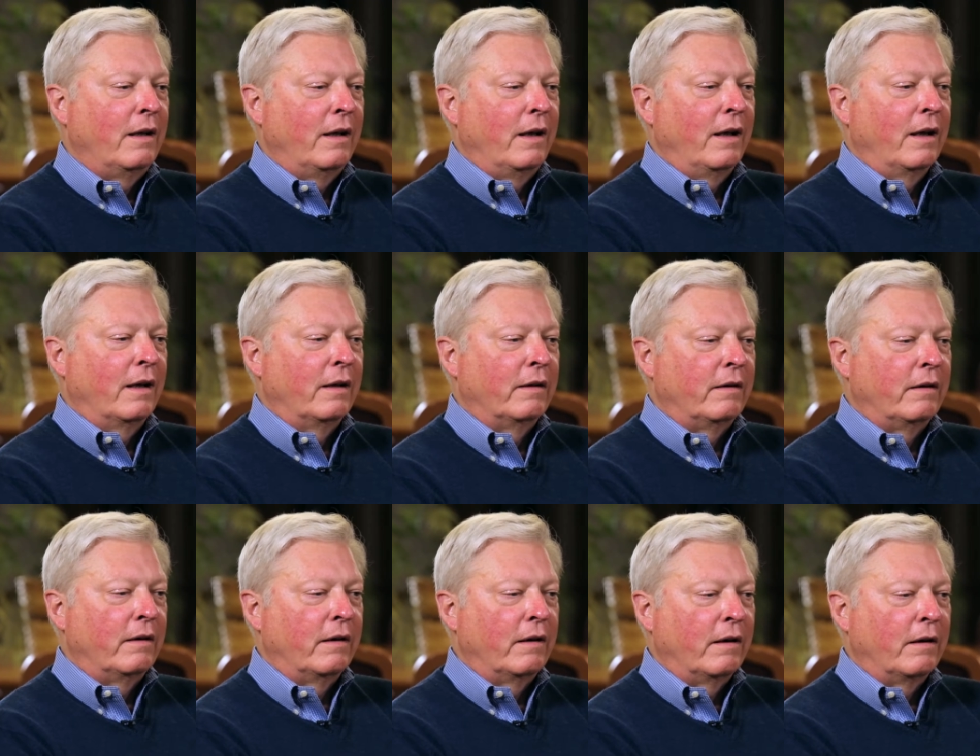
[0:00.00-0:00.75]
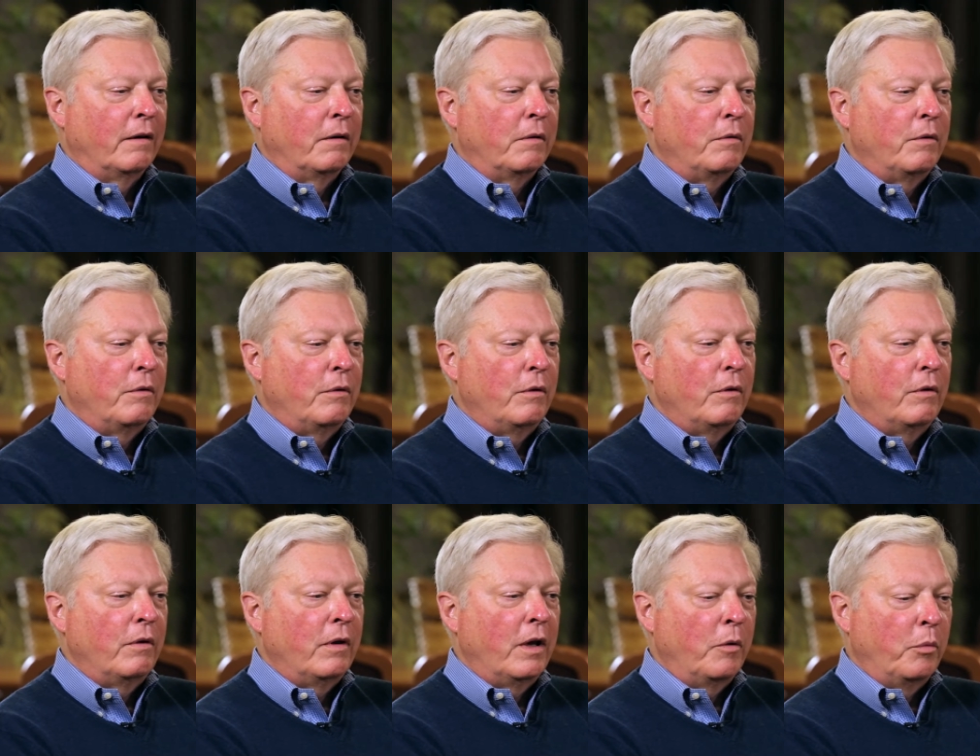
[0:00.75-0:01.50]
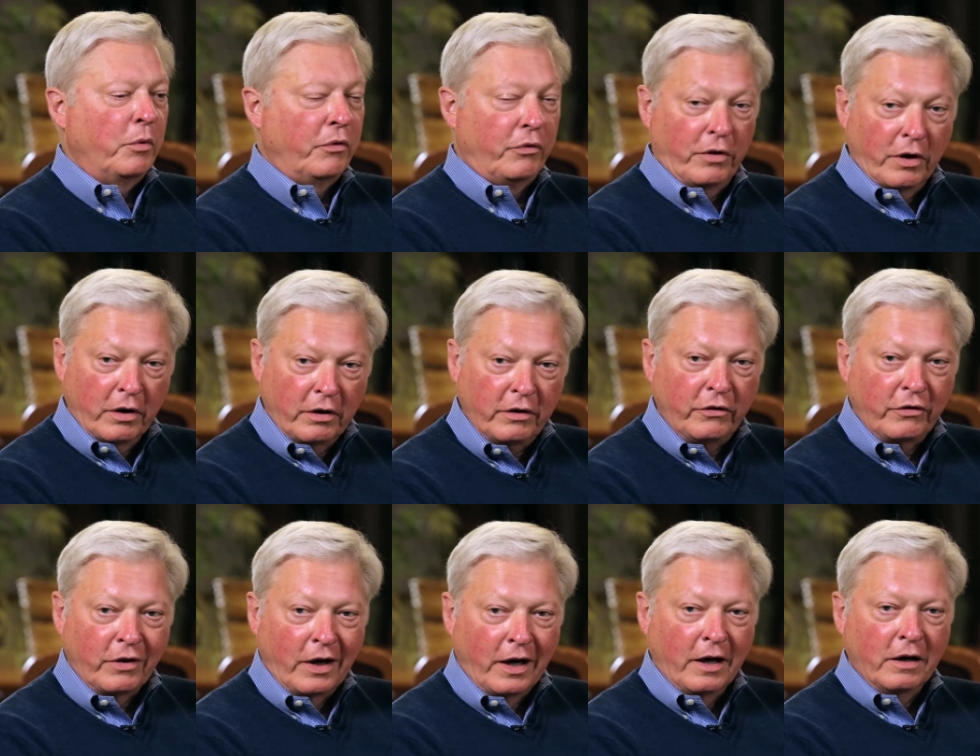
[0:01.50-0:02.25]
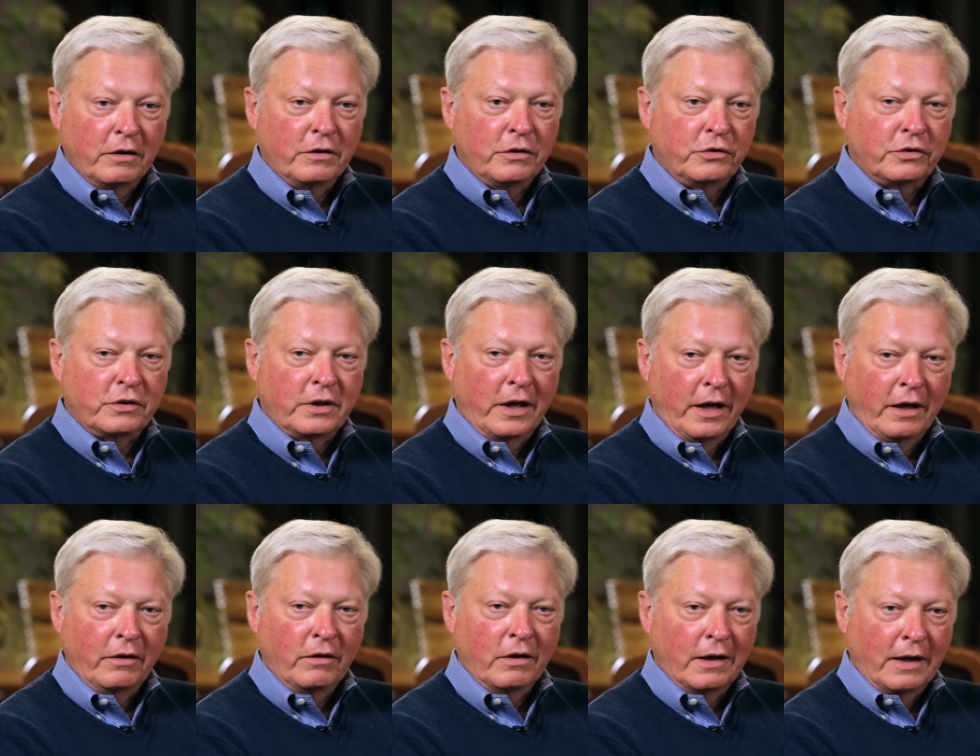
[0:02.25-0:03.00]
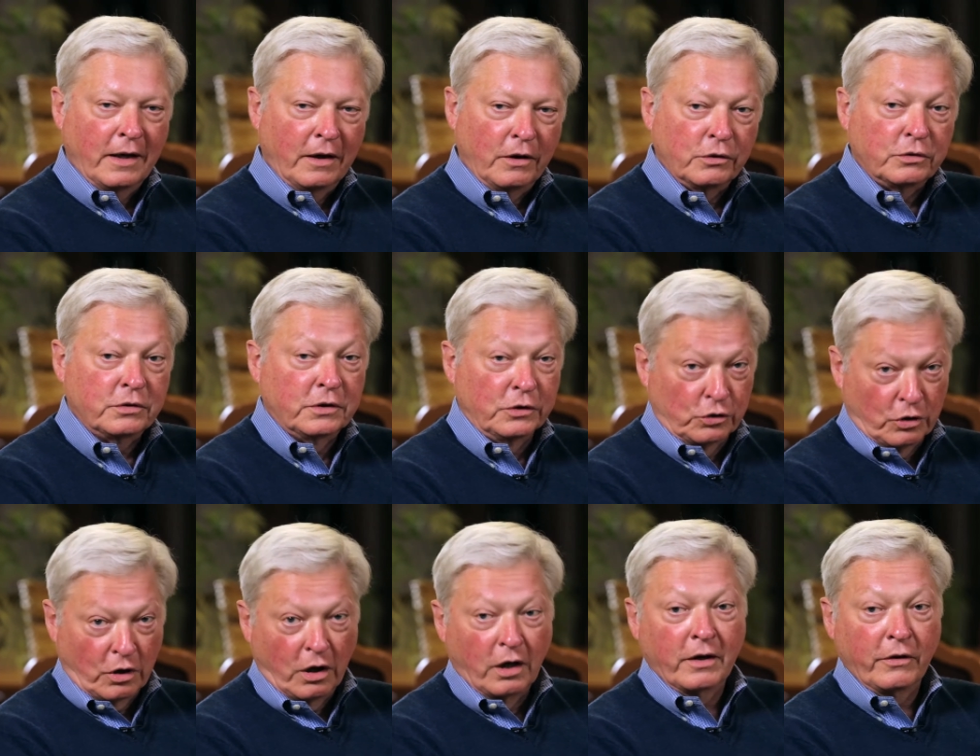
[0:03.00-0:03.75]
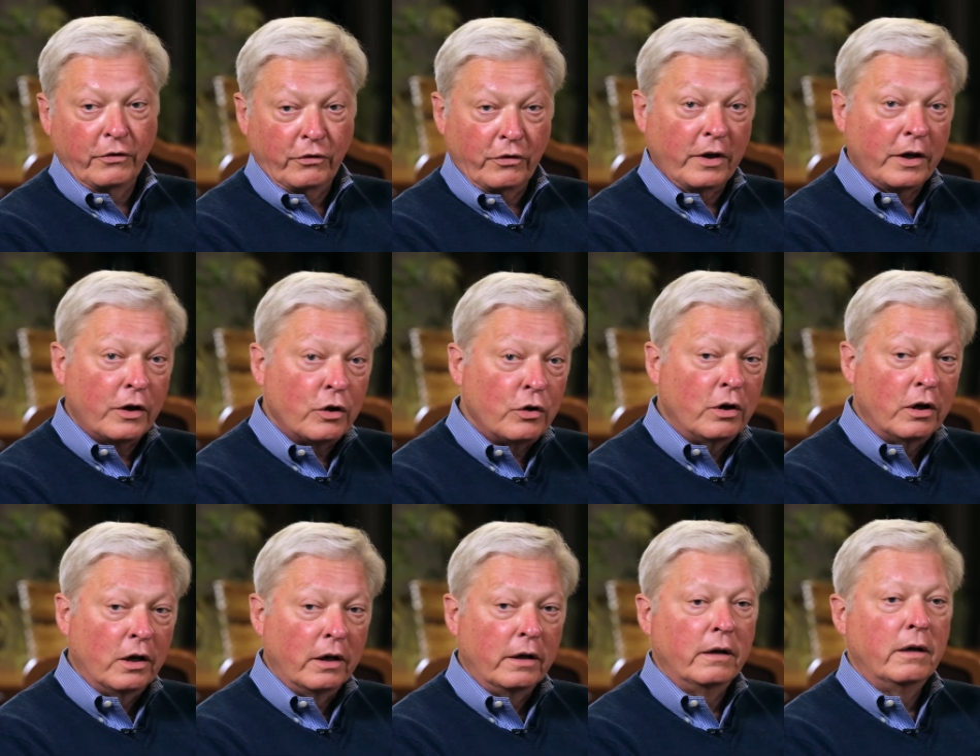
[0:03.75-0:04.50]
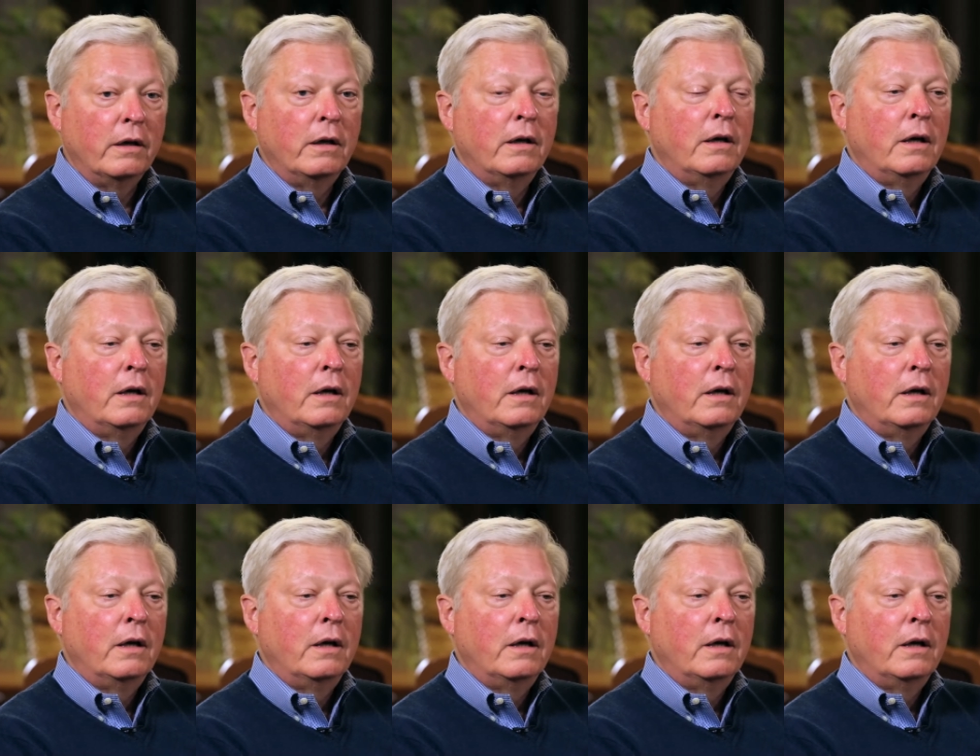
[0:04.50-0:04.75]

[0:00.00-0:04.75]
and uh, it was their desire to stay in their house as long as they could.